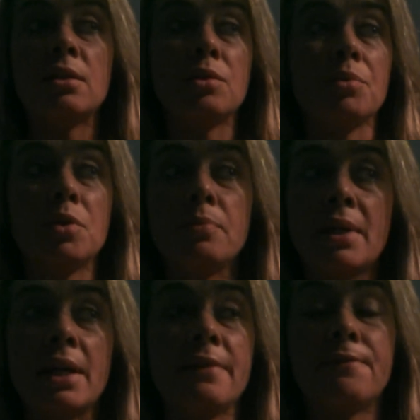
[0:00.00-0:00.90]
in the room
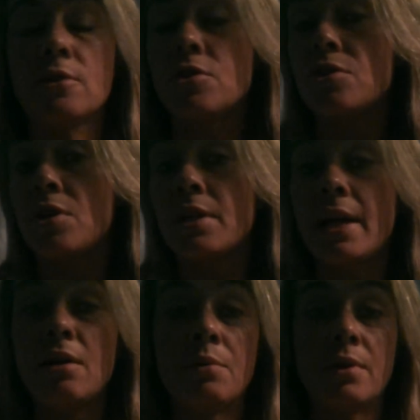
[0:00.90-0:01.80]
that I first started
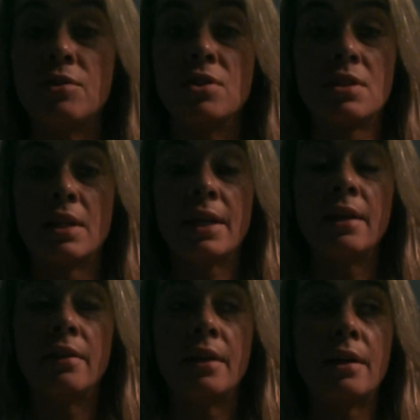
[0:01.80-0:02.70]
out with, just
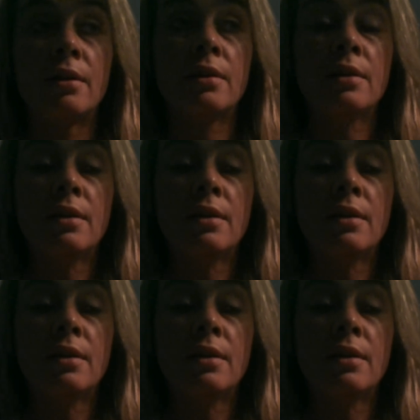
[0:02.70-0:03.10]
laying there.